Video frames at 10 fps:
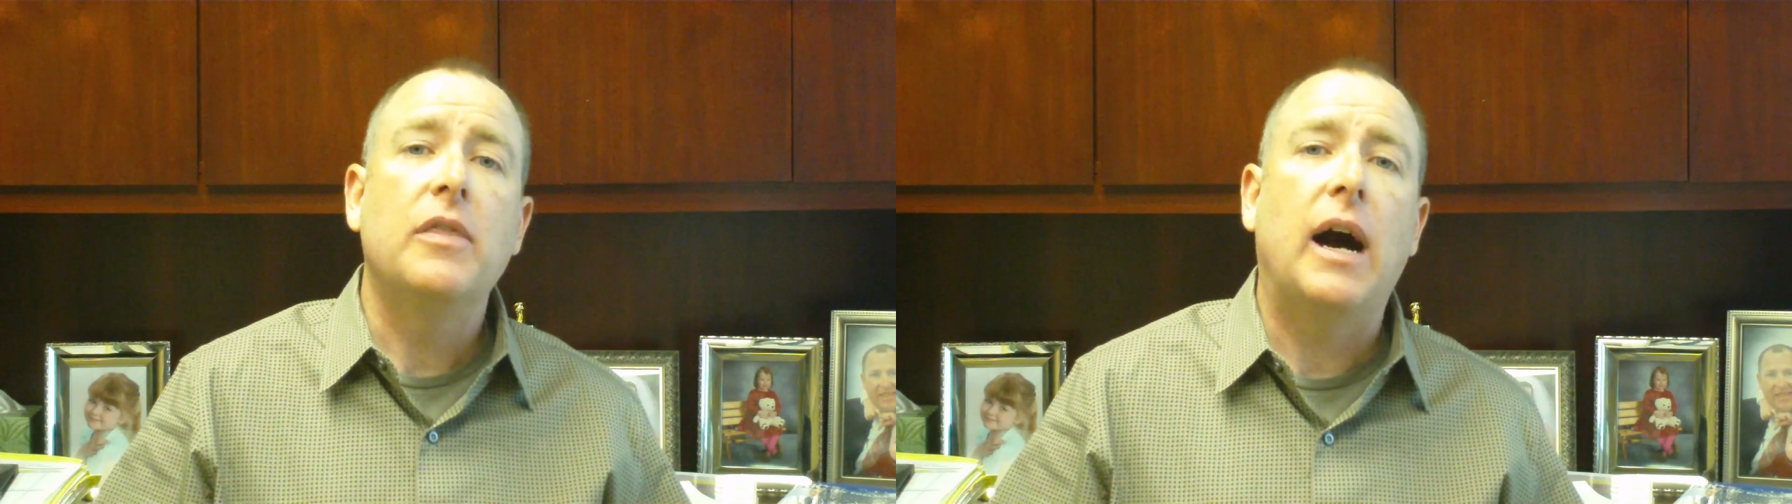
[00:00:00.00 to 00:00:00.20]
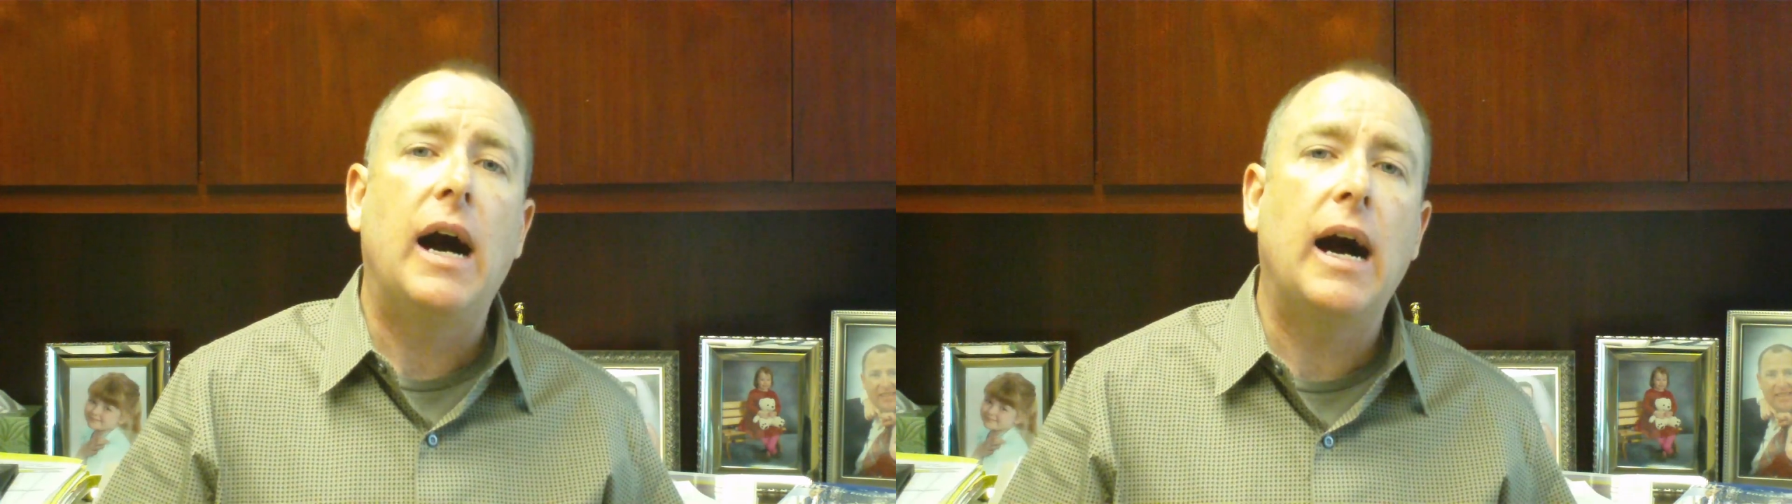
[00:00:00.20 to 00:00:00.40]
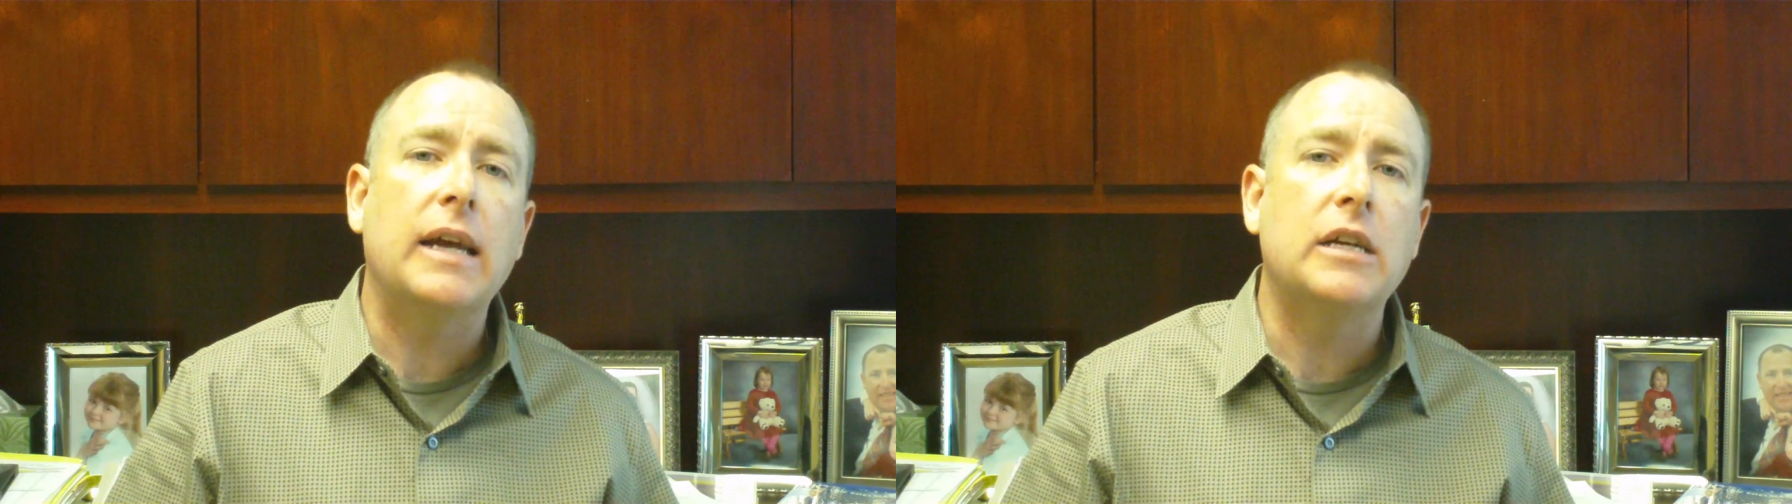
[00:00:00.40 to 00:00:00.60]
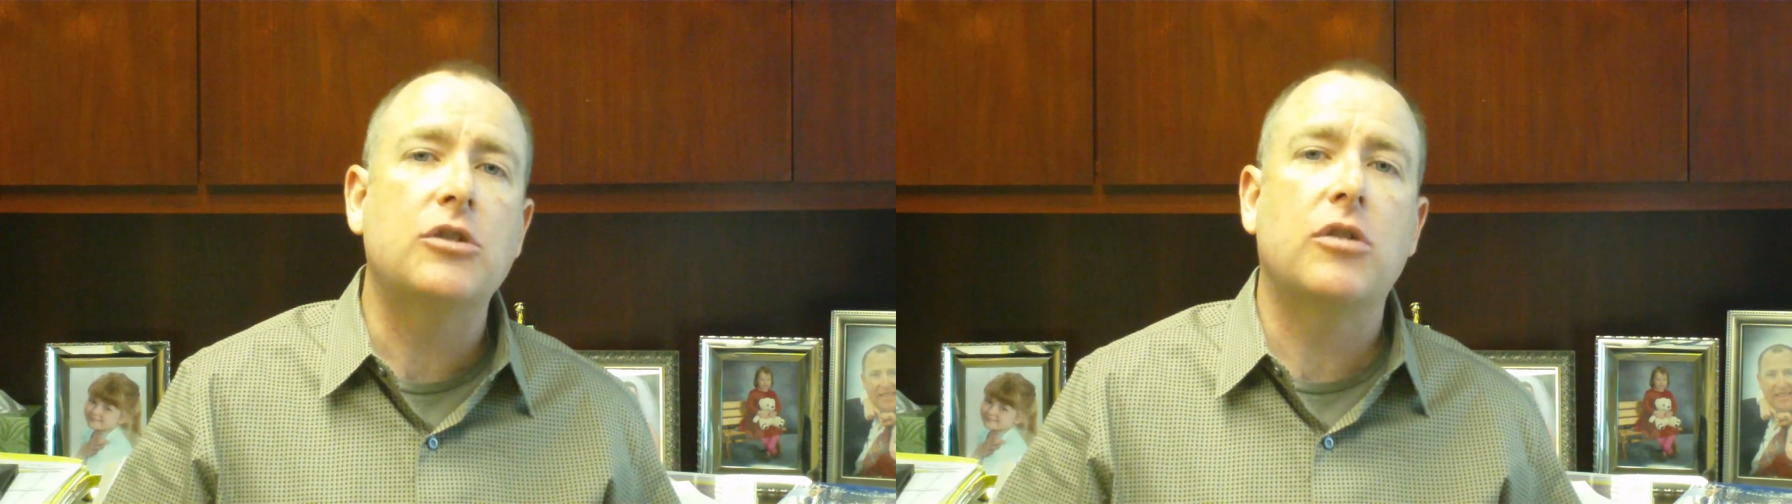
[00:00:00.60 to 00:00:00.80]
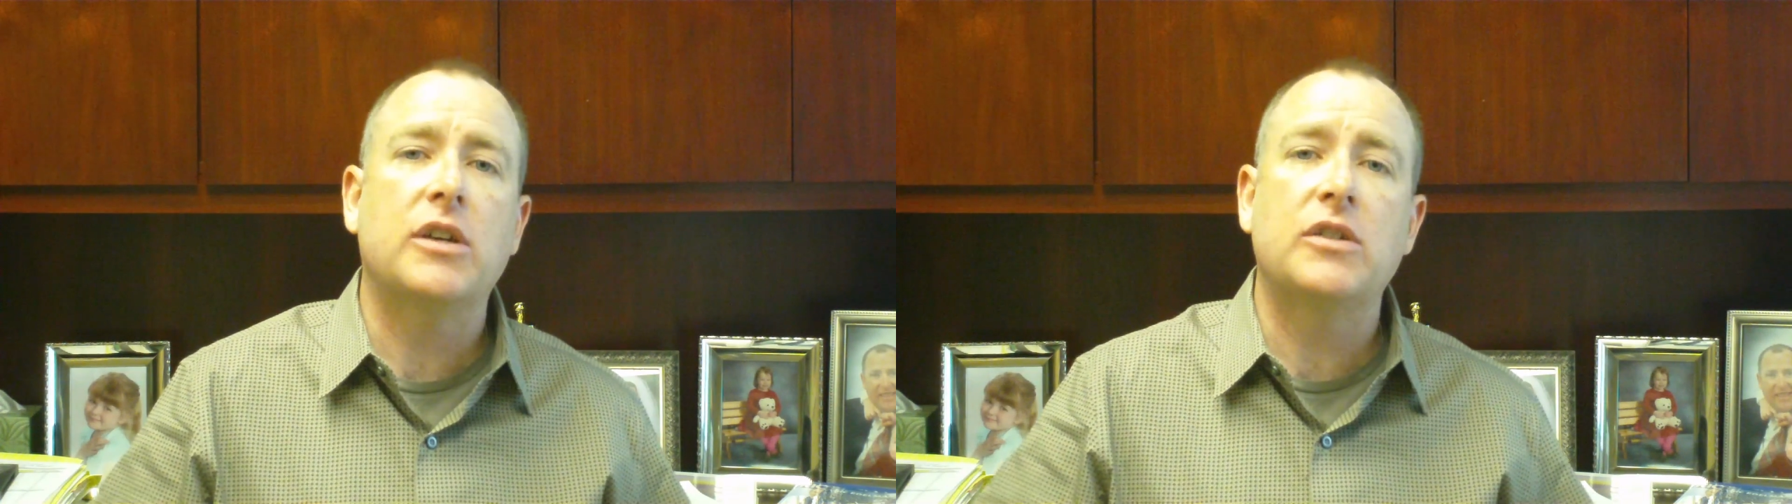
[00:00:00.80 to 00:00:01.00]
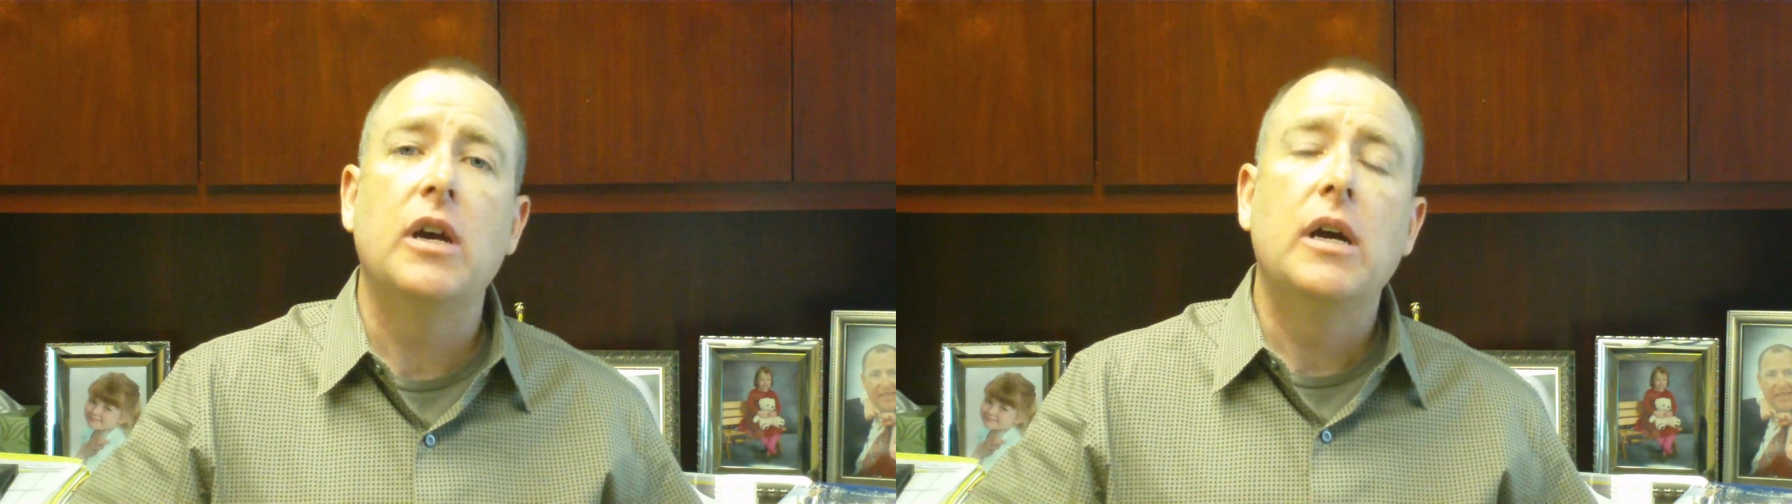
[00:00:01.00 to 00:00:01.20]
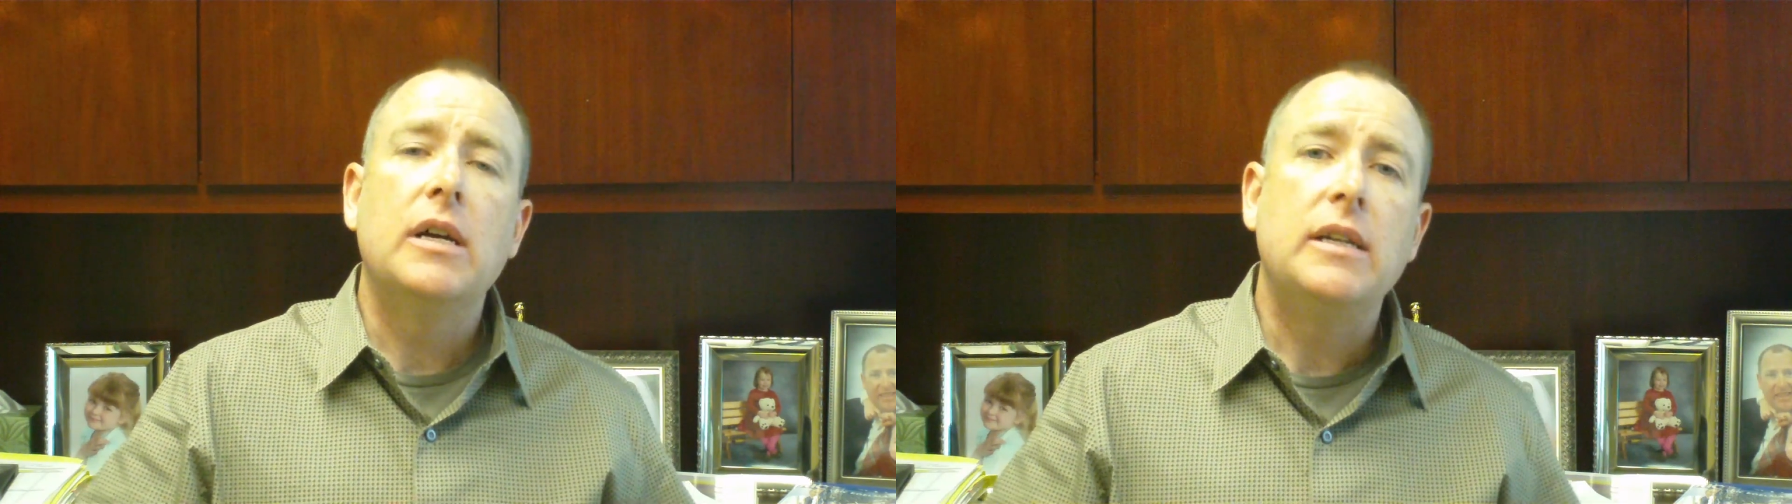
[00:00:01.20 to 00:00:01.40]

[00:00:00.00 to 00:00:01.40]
the high interest,